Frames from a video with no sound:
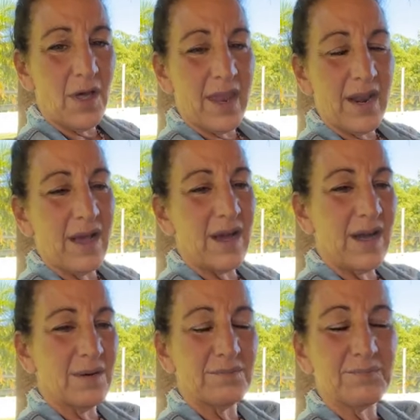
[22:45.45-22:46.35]
I'm not
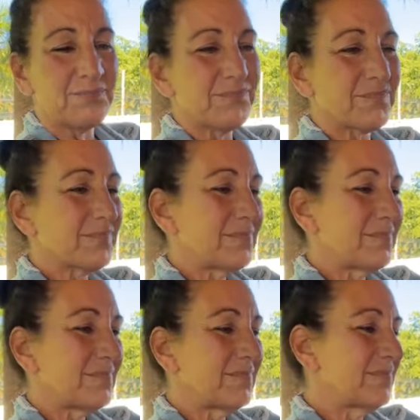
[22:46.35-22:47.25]
a
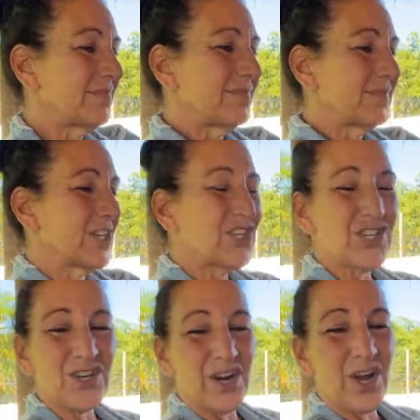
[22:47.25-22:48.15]

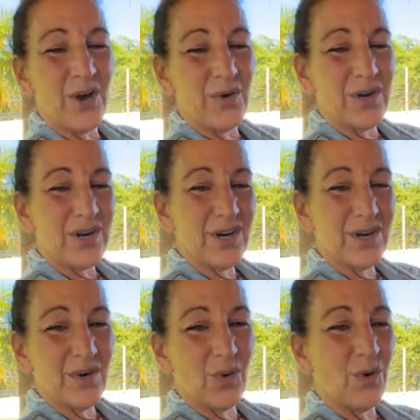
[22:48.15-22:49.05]

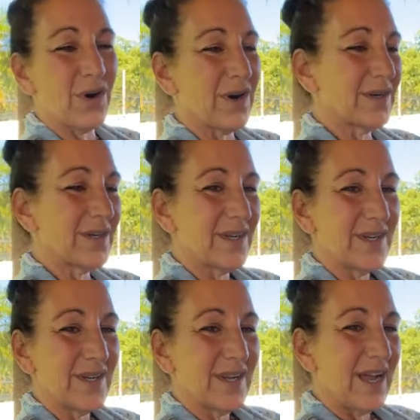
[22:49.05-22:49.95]
sugarcoater, or
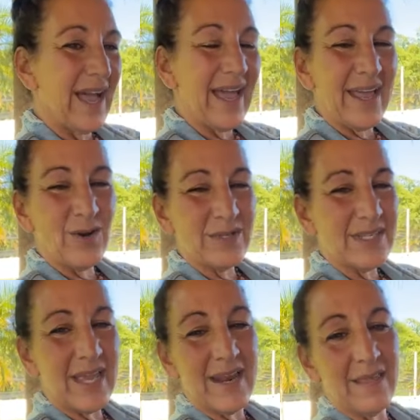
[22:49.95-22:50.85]
I don't
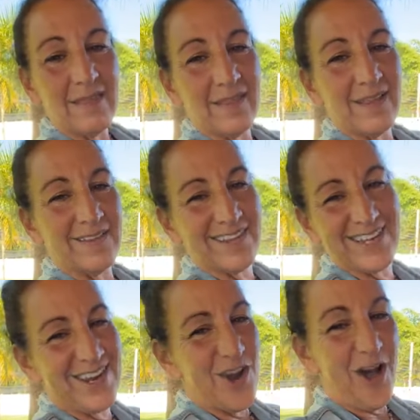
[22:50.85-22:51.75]
say anything
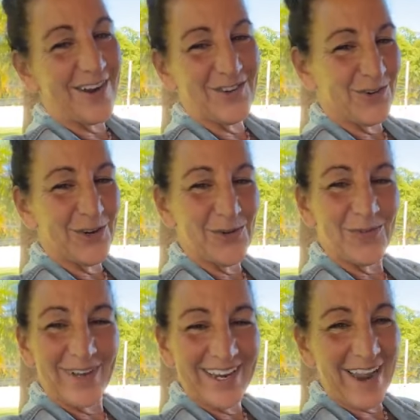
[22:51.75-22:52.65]
that's not
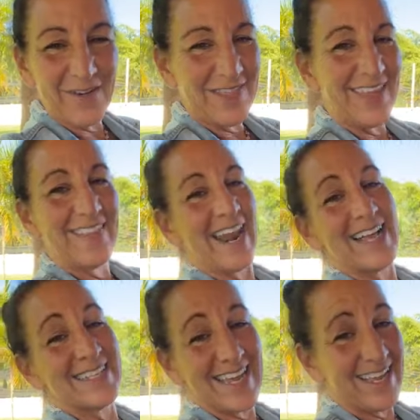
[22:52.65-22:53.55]
true. Everything that
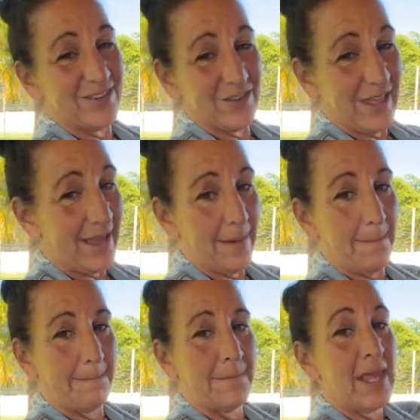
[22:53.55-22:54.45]
I say is like